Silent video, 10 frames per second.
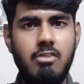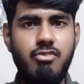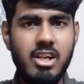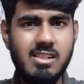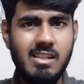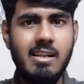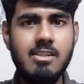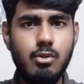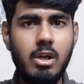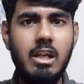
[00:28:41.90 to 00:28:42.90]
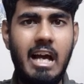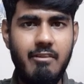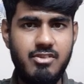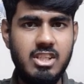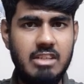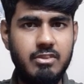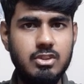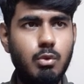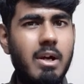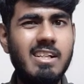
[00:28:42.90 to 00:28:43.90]
Firstly, let's look at live server.
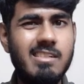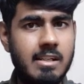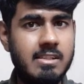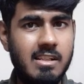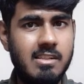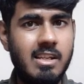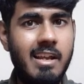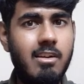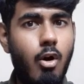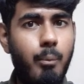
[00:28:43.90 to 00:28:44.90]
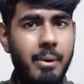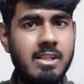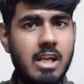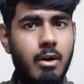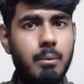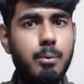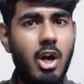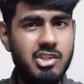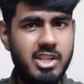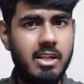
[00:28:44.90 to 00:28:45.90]
So what it does is it opens our
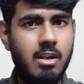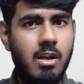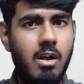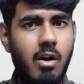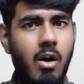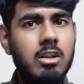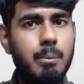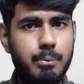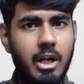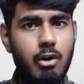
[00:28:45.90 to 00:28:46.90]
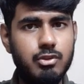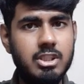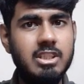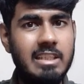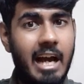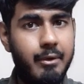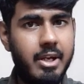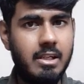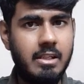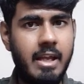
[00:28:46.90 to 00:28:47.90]
project on the browser
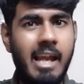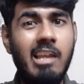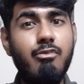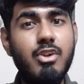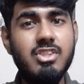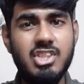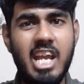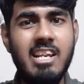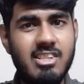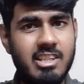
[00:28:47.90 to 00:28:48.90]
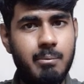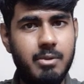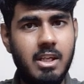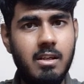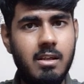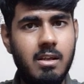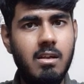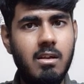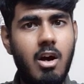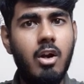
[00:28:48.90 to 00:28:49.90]
directly, and if we change something
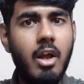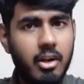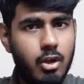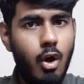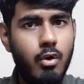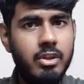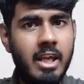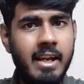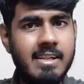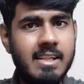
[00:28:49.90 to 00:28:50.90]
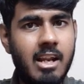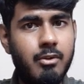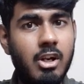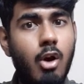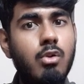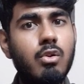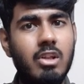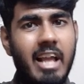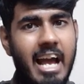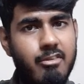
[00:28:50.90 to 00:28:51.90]
on our code, then it's gonna reload
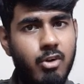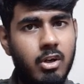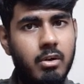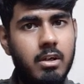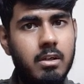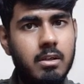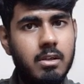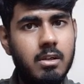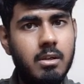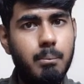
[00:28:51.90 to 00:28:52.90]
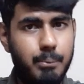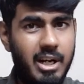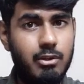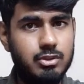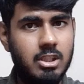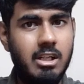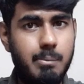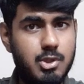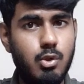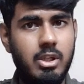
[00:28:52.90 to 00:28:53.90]
live on our browser. Let
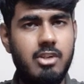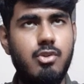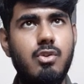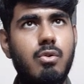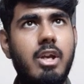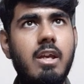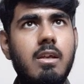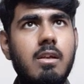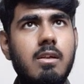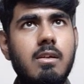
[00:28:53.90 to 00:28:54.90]
me show that to you. Okay,